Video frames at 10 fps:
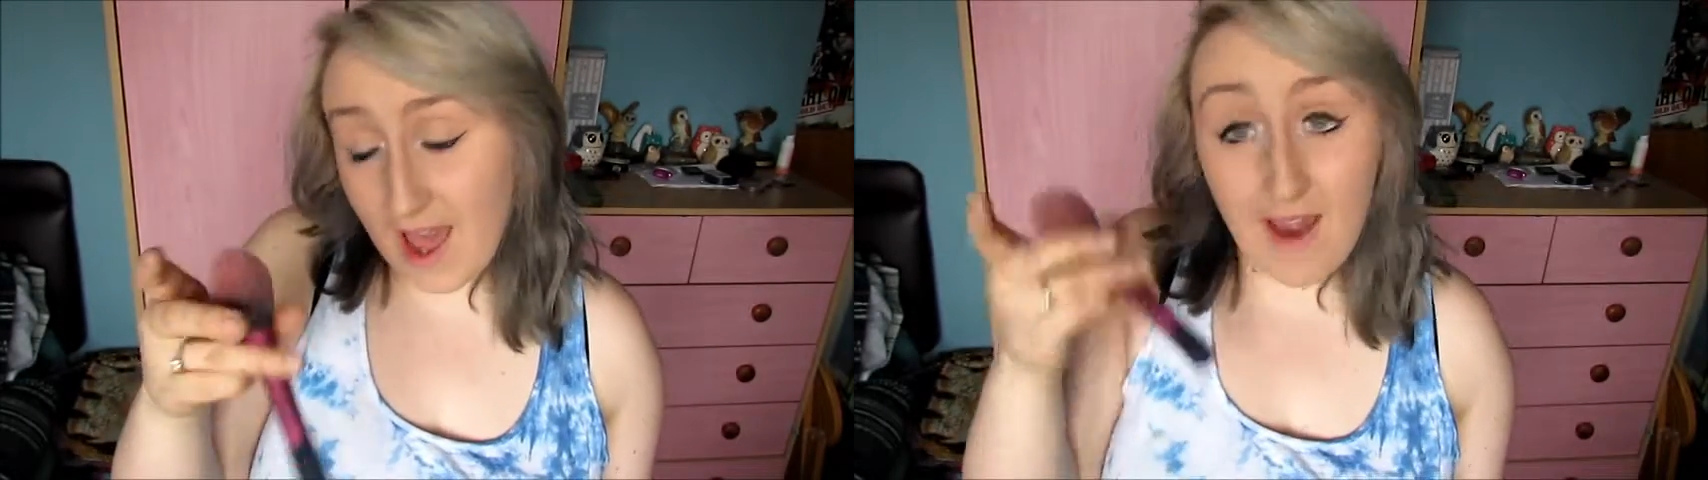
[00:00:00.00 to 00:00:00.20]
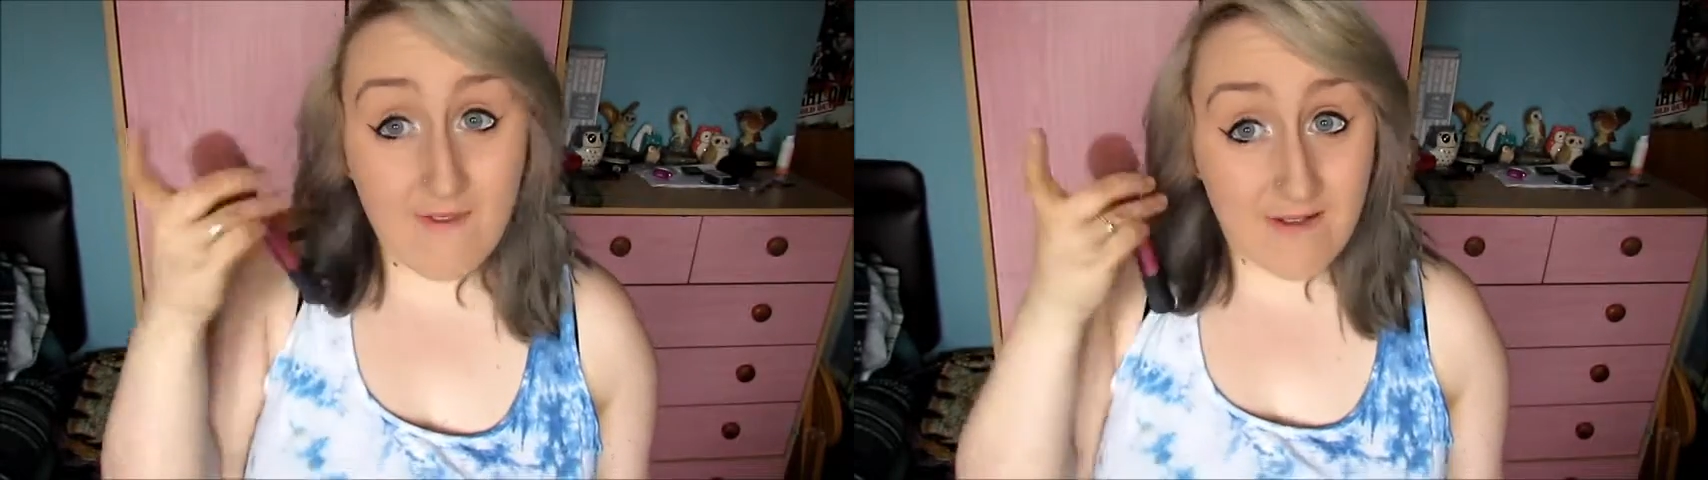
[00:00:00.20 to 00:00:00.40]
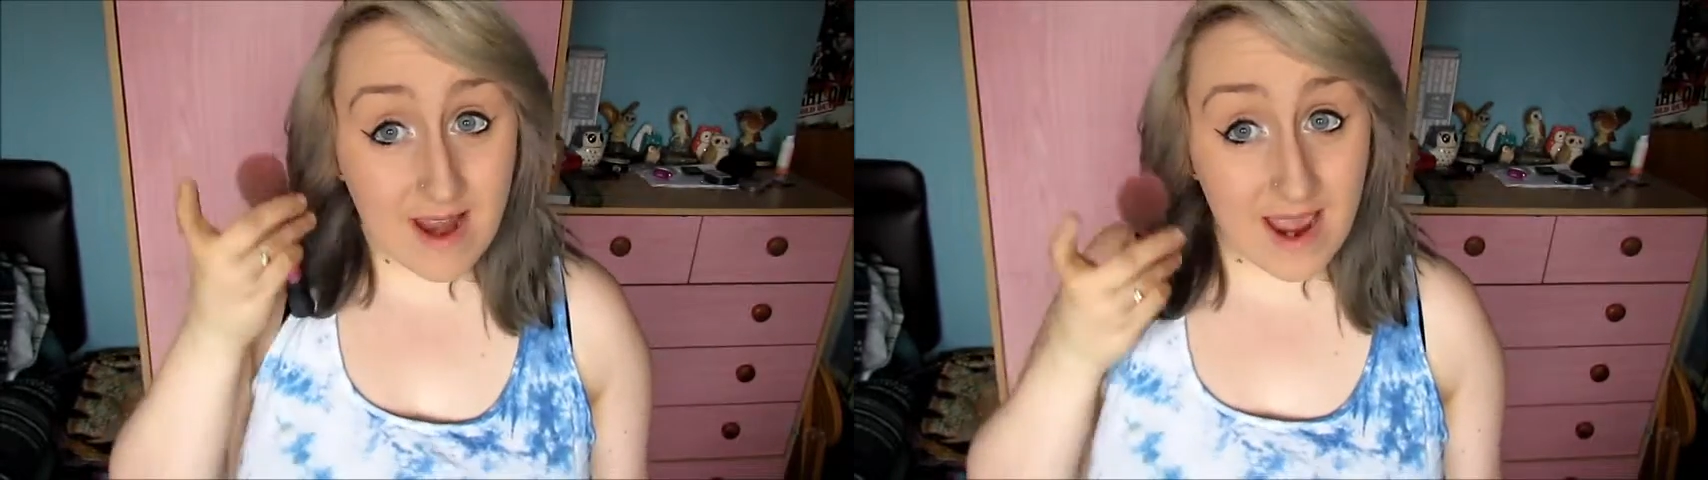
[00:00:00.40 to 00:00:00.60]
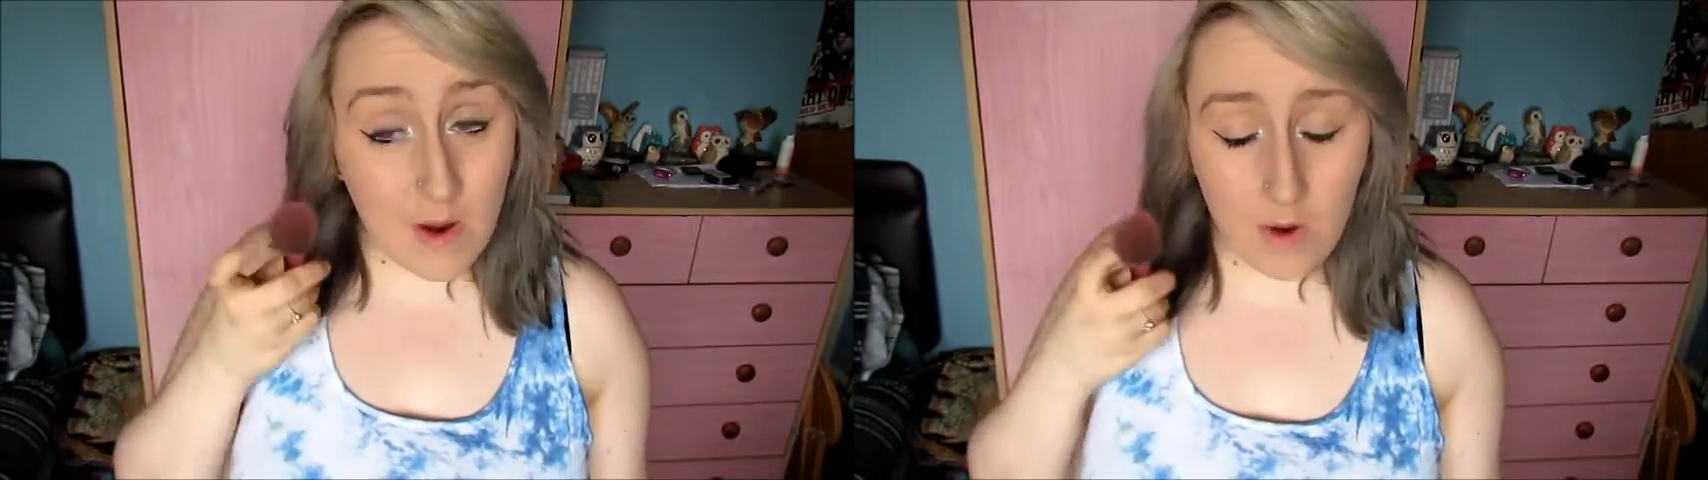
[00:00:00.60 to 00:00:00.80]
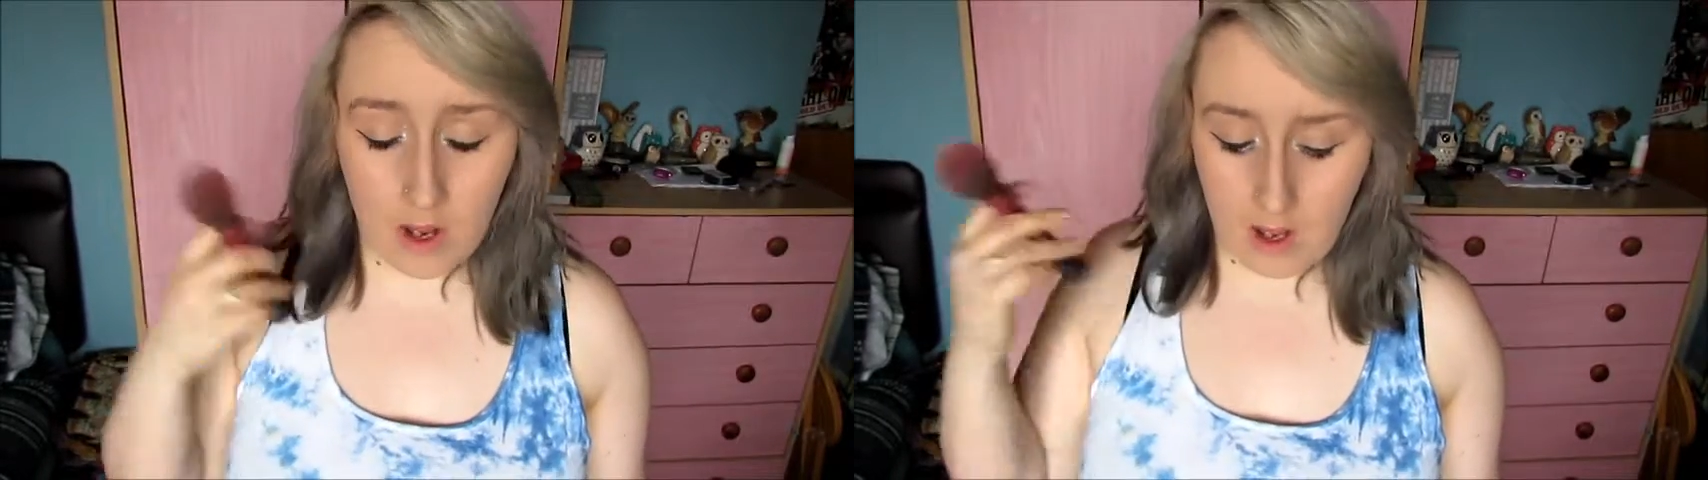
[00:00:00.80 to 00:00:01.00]
have
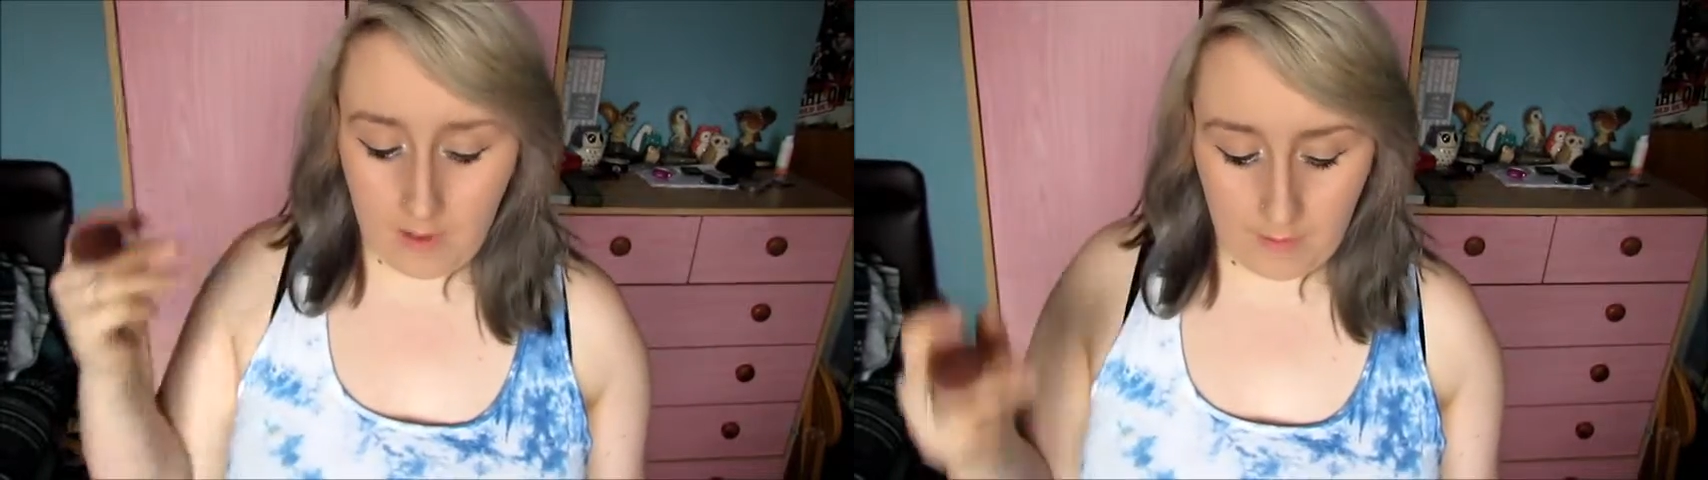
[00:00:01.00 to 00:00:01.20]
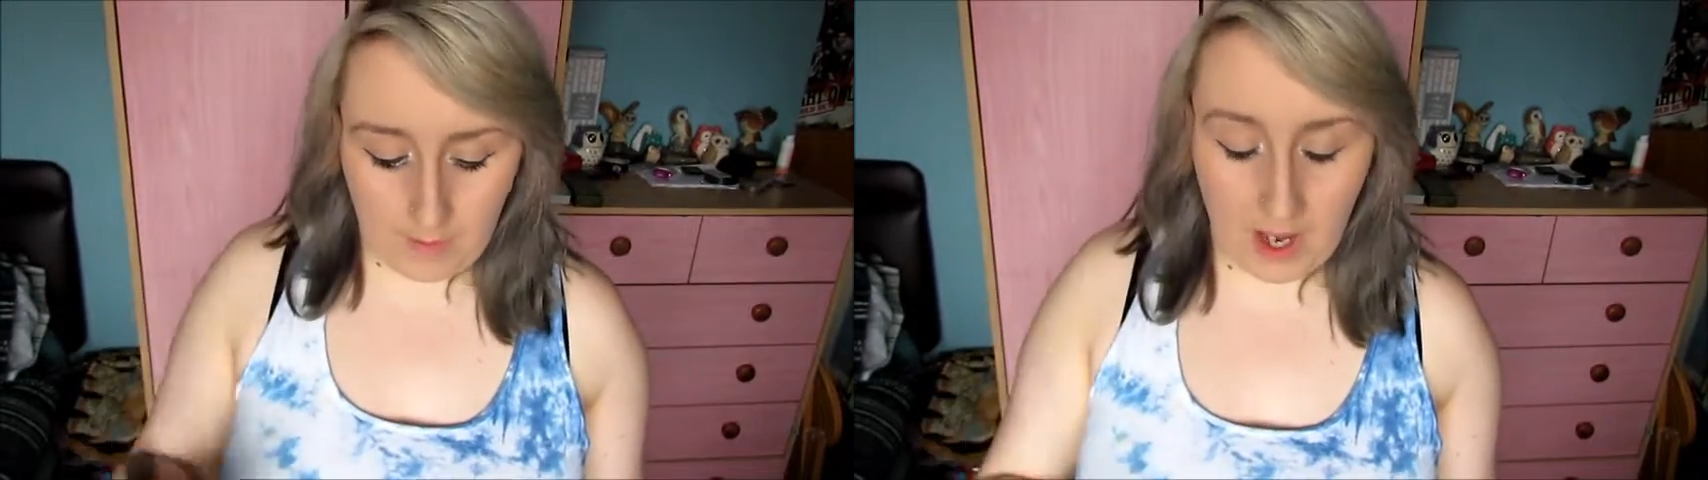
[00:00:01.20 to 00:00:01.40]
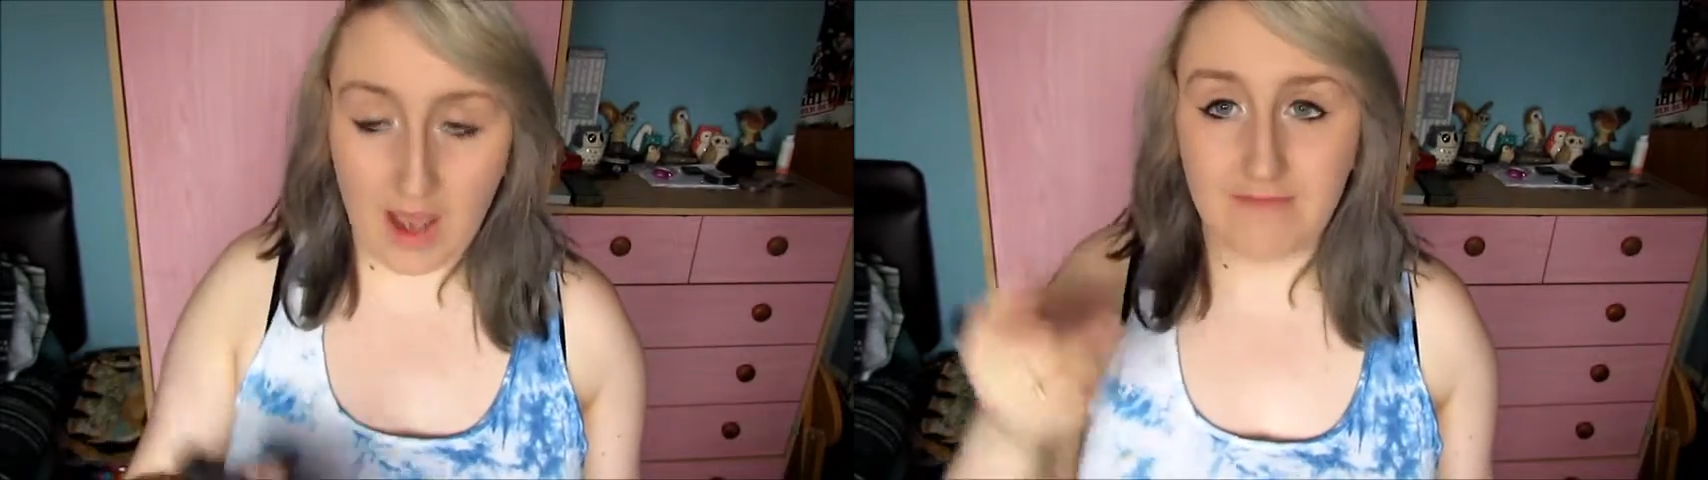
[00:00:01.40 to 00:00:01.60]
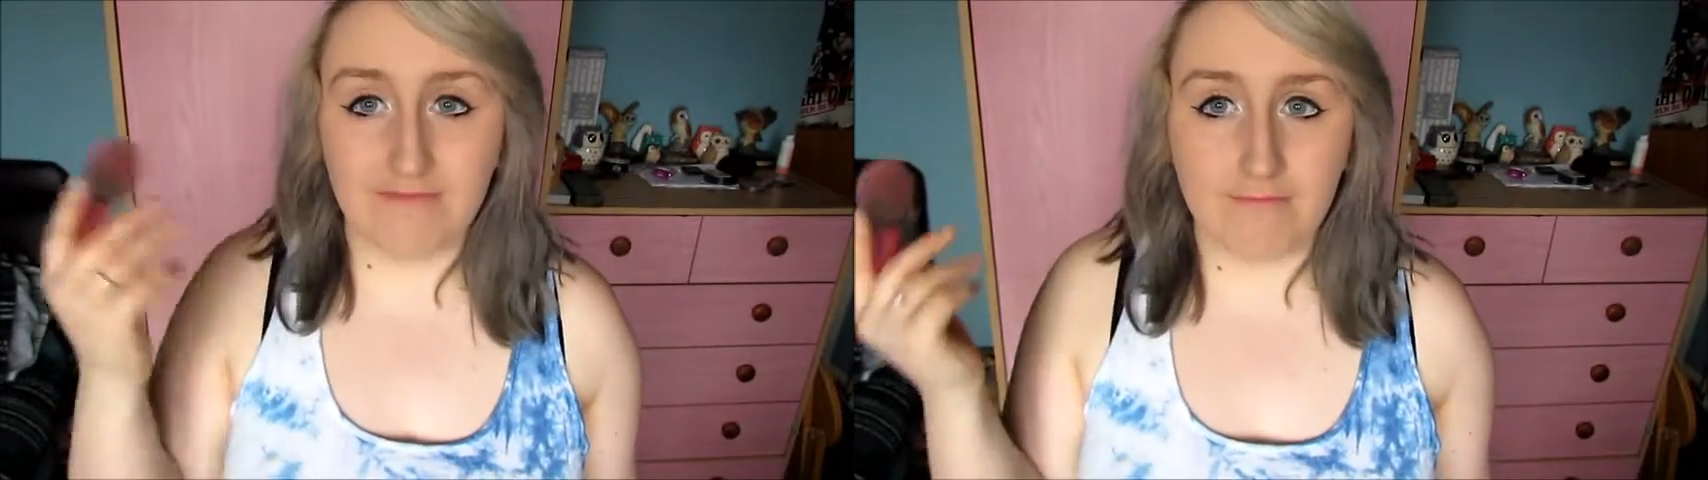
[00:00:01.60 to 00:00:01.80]
now, but